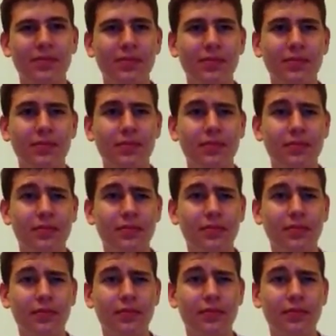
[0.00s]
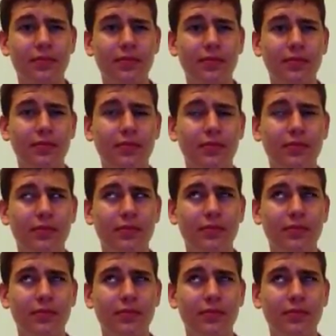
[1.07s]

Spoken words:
Nobody speaks.